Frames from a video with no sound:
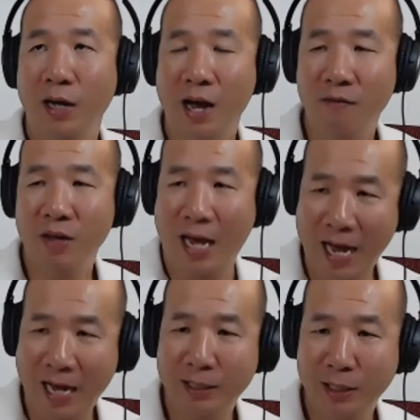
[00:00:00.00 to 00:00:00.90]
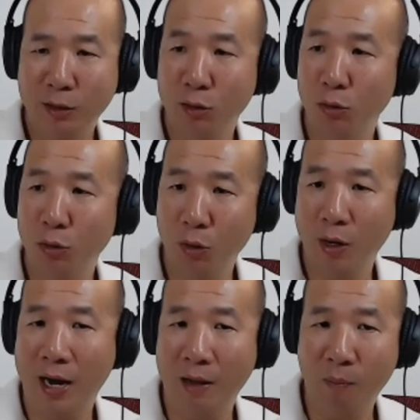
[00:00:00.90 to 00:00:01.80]
having access to your
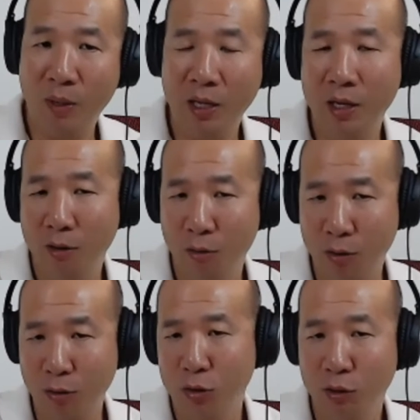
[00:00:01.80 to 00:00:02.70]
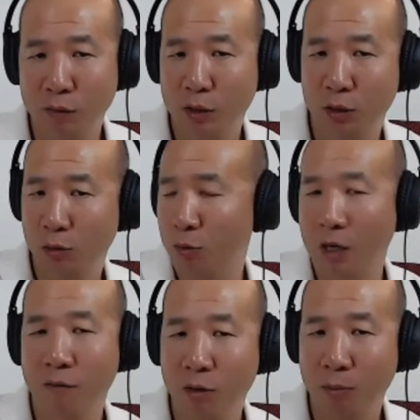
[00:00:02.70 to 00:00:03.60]
IP or your services or
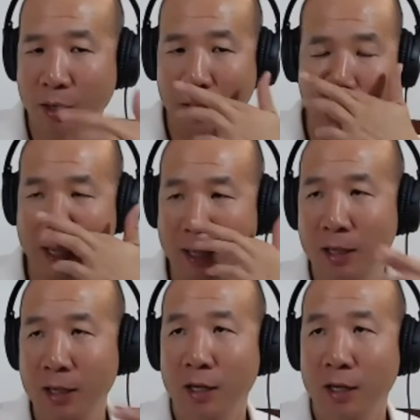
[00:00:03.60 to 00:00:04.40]
whatever you're bringing in.